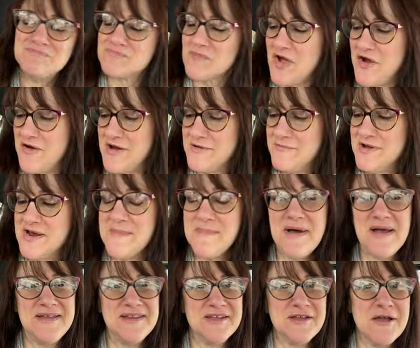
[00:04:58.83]
All right, would I
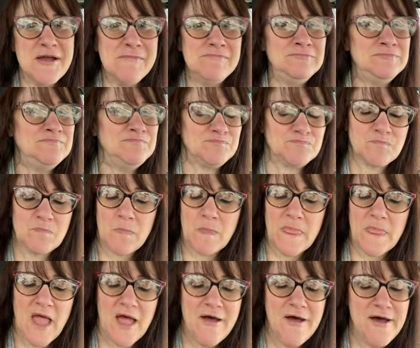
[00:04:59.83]
buy it again?
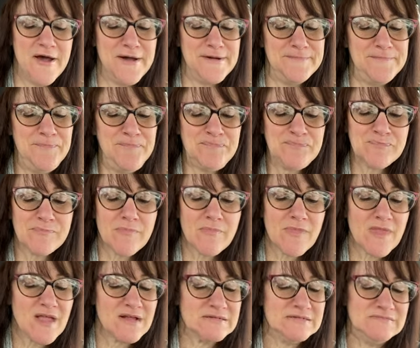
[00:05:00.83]
Um,
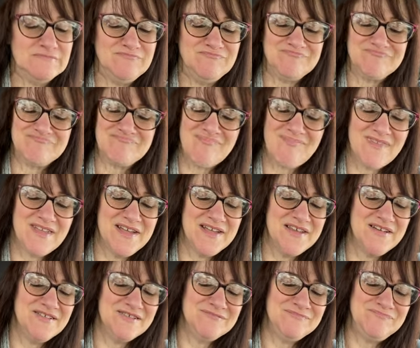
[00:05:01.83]
you
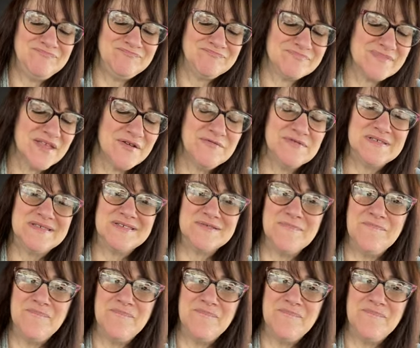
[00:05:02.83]
know, it was